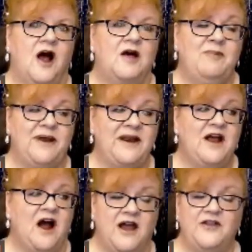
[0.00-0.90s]
a
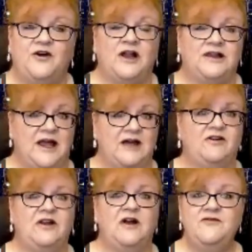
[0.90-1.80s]
bidding either a
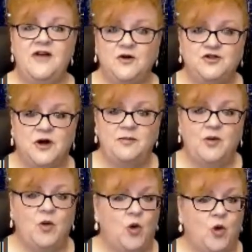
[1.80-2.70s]
level of no trump
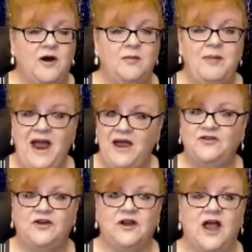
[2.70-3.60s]
or
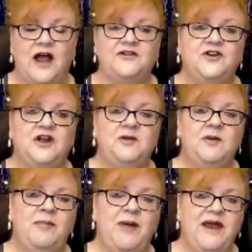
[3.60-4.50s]
passing. And it's going to
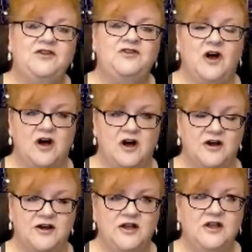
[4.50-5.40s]
be based
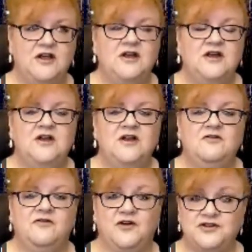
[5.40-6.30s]
on,
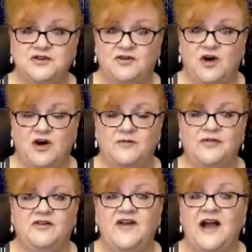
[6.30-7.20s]
first of all,
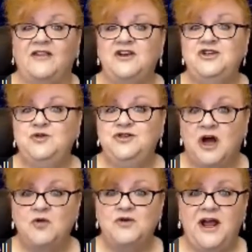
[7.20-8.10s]
the fact that you
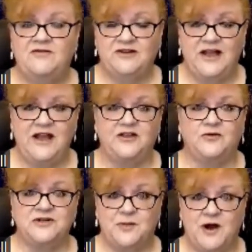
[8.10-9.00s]
don't have length,
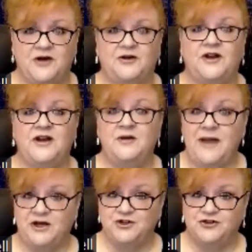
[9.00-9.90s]
responder, in a
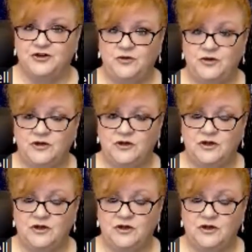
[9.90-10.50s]
major suit.